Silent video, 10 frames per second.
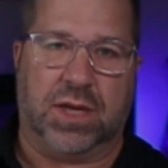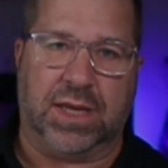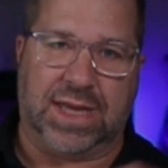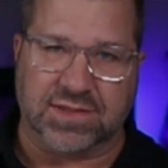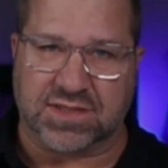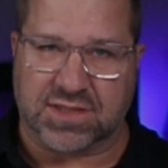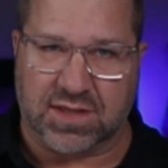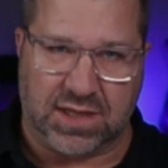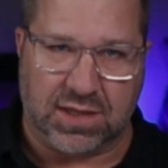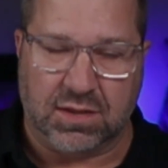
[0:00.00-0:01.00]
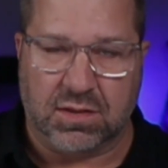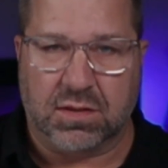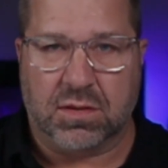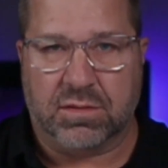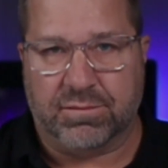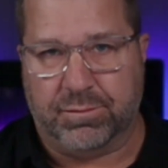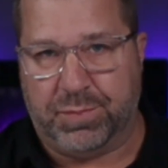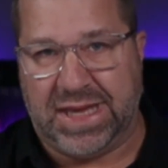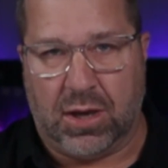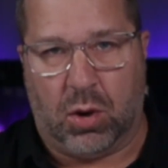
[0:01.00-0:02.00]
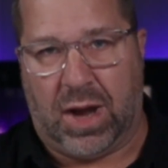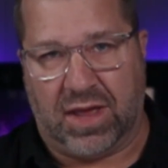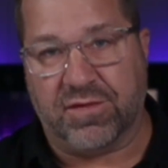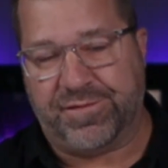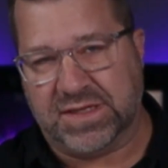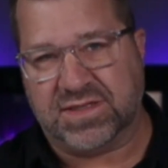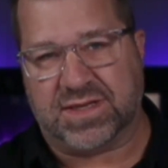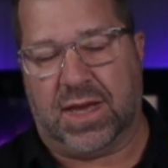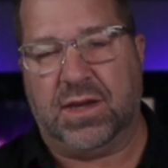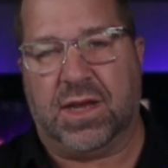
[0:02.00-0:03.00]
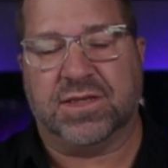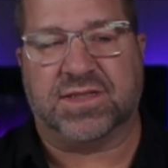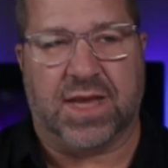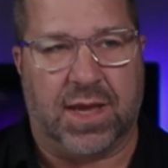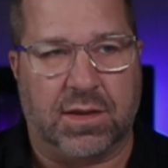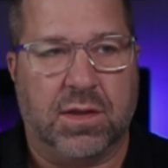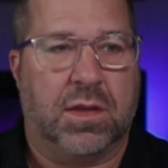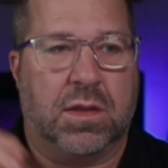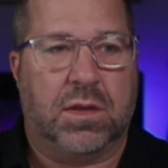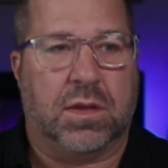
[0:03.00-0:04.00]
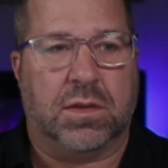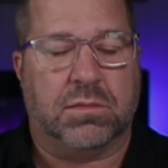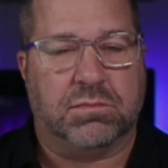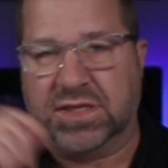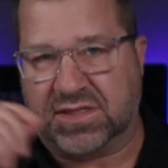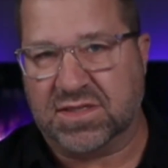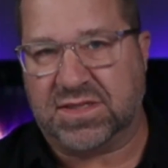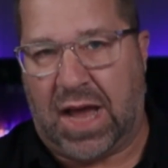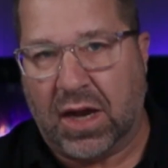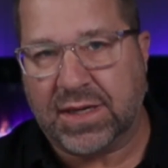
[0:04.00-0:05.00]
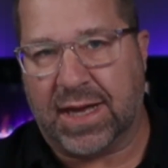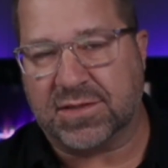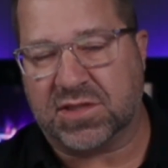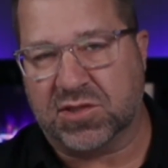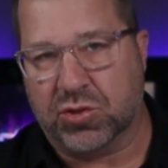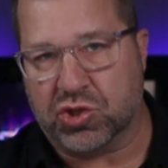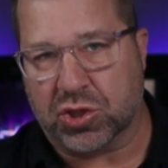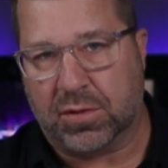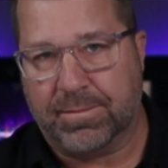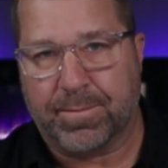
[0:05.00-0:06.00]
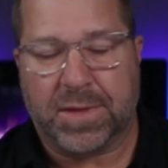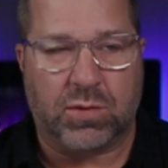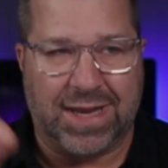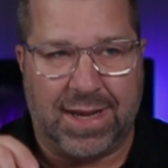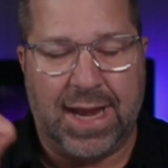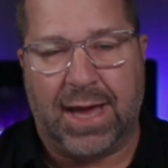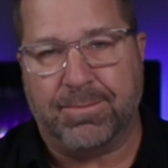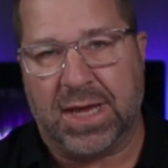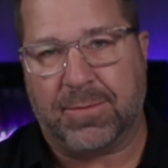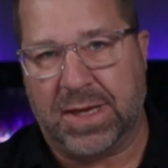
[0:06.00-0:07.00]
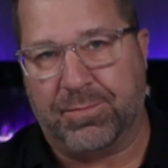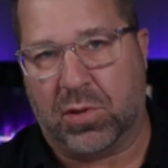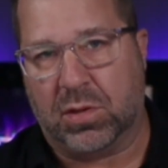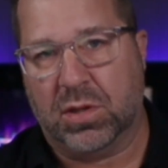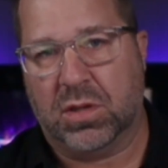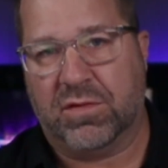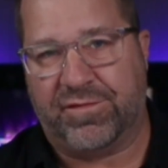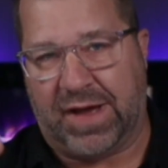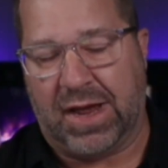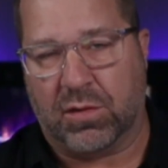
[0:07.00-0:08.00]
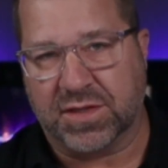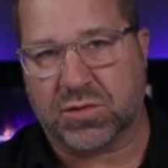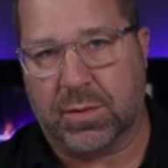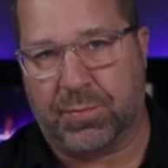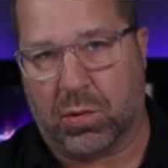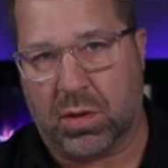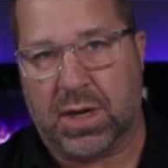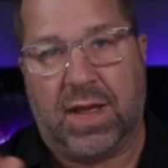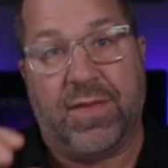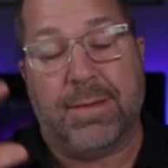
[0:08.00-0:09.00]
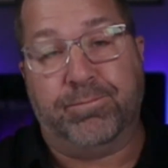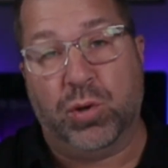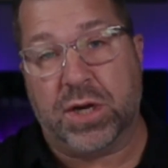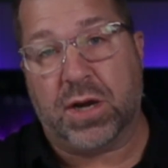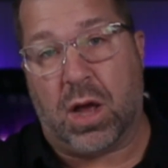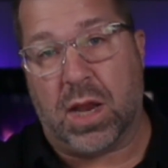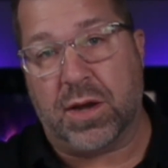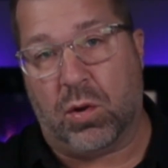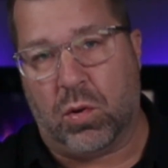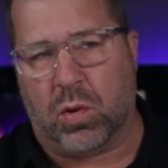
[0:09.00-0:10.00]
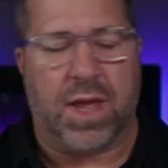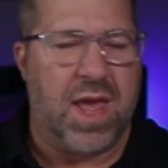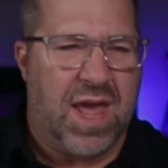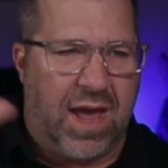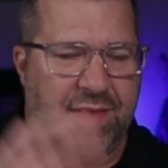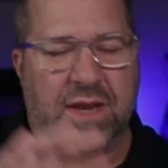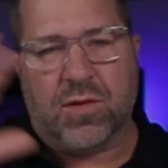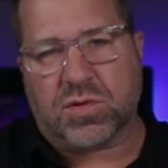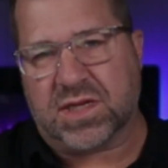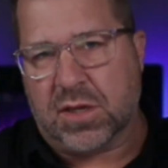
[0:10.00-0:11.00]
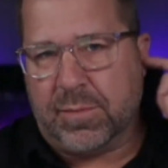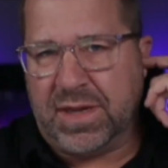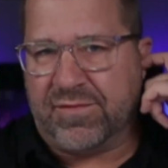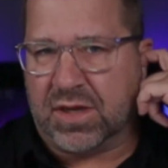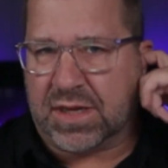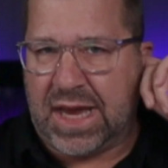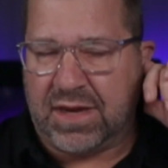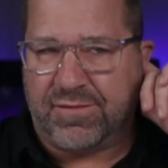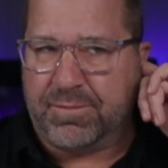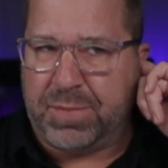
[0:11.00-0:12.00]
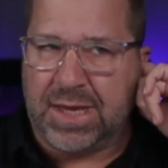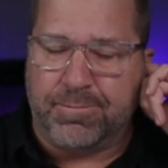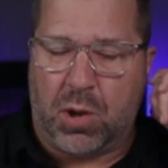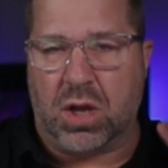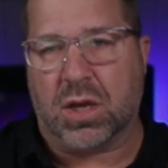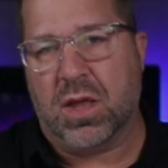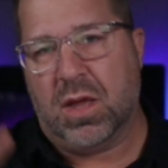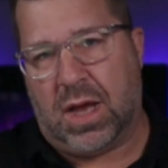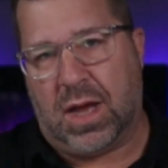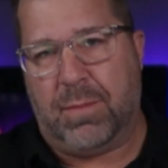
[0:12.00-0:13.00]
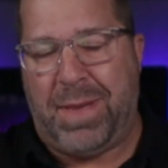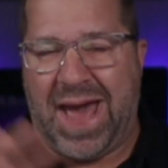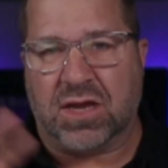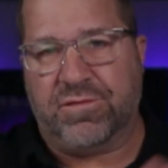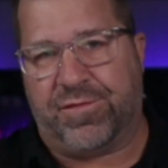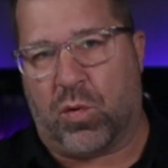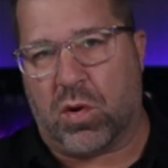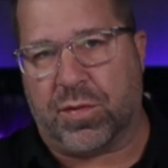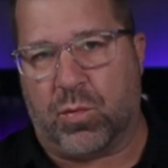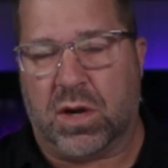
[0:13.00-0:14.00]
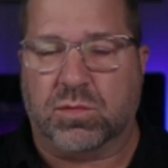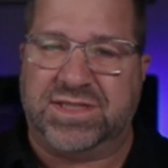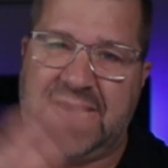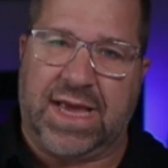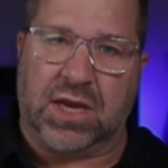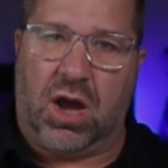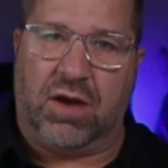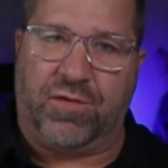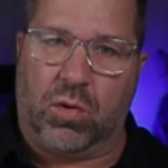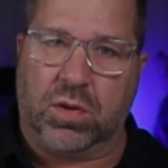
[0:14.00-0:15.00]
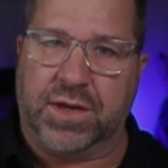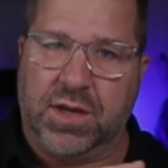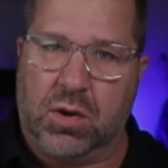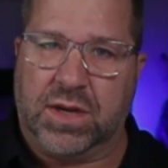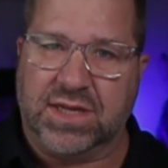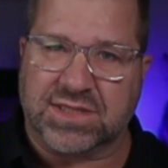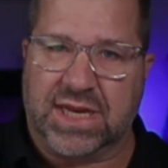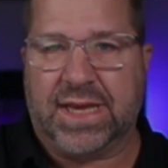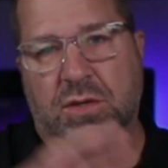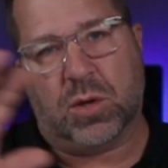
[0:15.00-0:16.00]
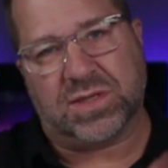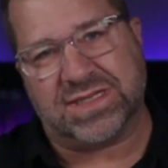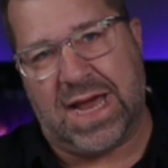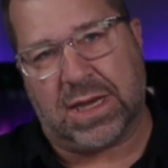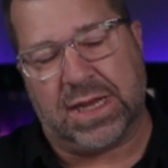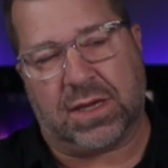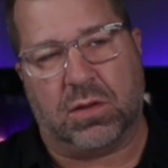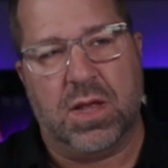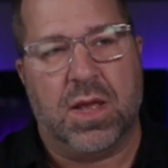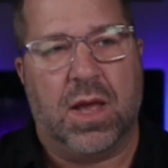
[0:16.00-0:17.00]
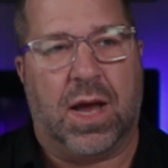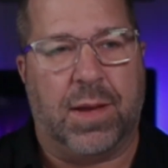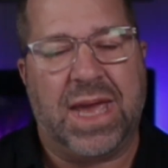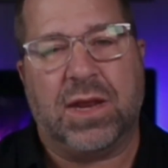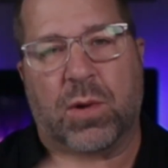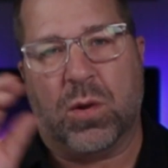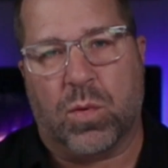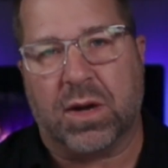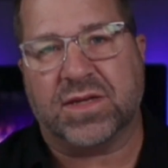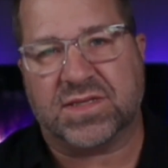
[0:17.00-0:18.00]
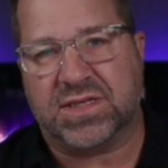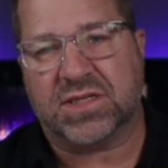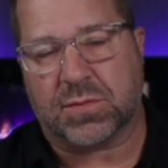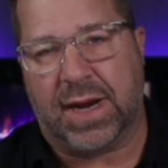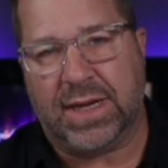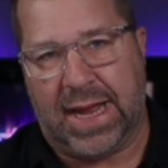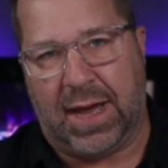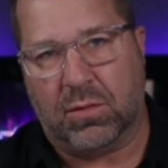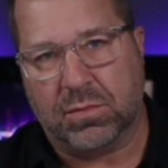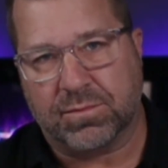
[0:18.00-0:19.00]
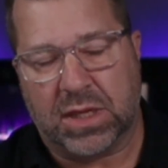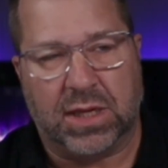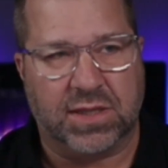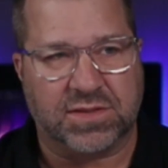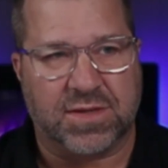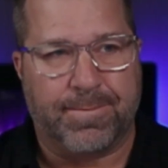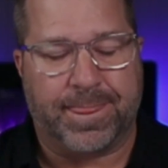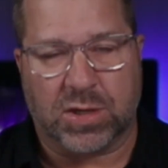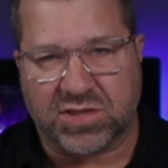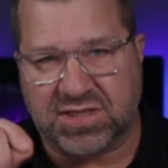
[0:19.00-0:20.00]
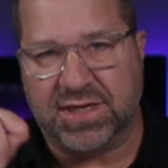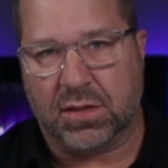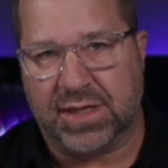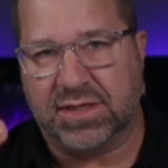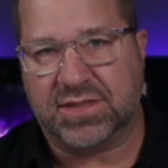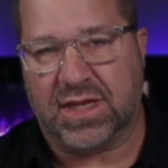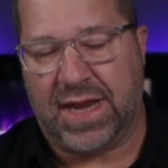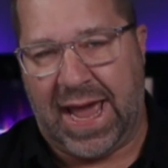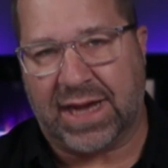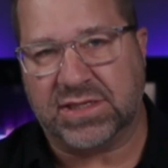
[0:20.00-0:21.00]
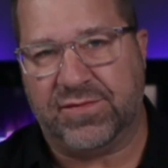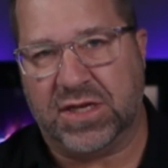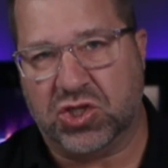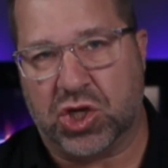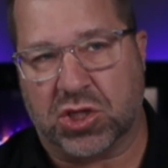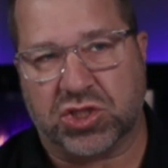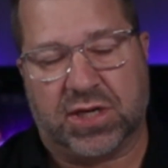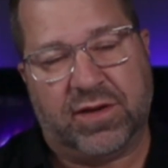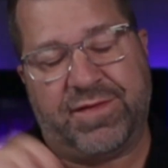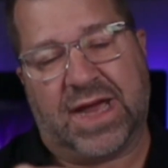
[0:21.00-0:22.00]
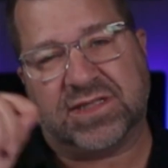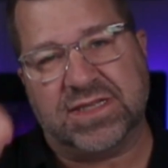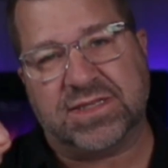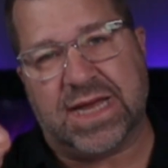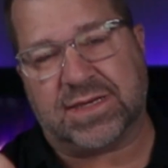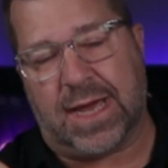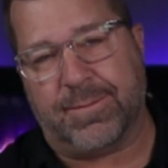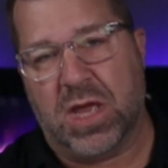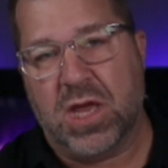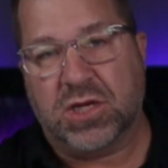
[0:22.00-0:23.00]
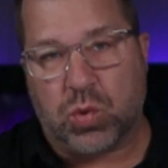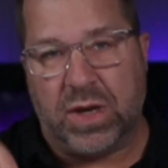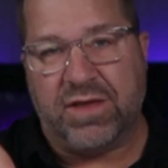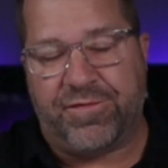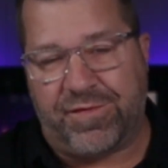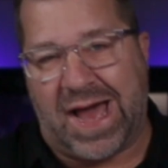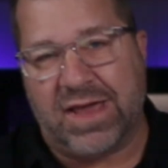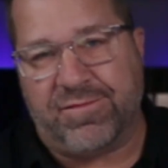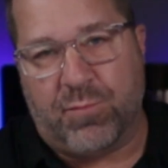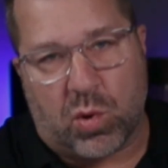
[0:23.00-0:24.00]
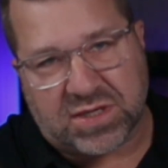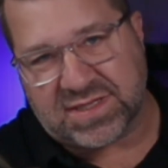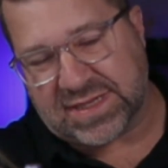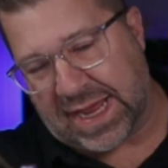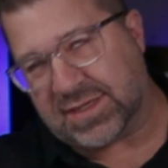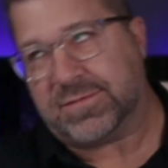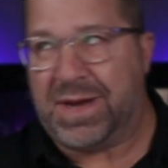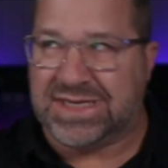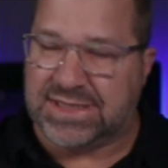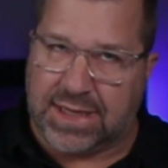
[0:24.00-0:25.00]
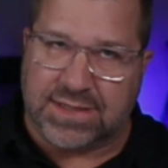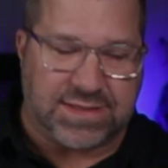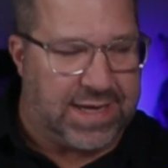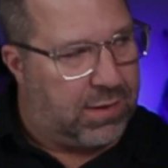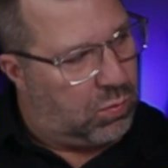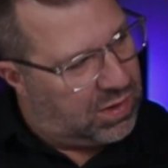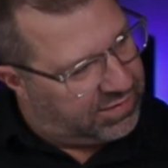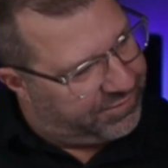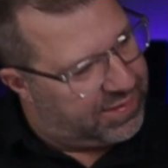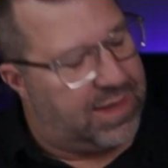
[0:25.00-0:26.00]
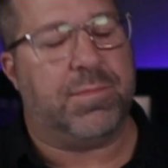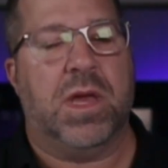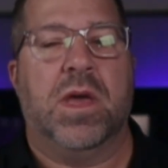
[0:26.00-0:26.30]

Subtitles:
against the BOI, the FinCEN, and said, this is unconstitutional. You cannot make people file this report, and they put it all on hold. And then there was a little bit of a kind of a ping pong back and forth where it was taken off hold, and no, it is legal, no, it's not legal. Anyway, where it sits right now is there still is an active injunction. In fact, since that time, 25 more states, my state is not one of them,